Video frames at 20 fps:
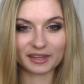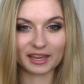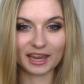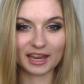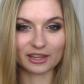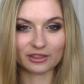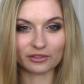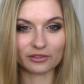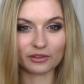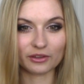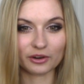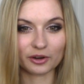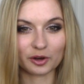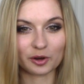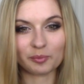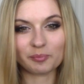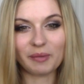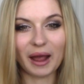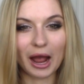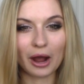and
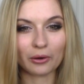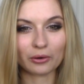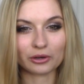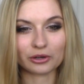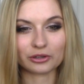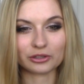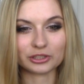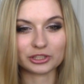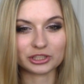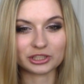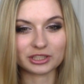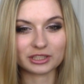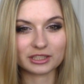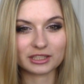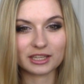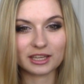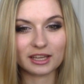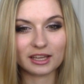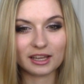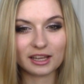their powder
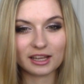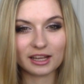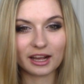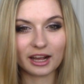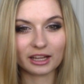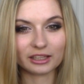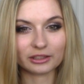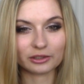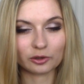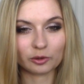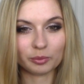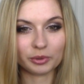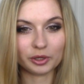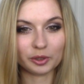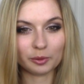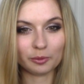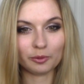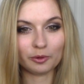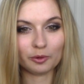just a little bit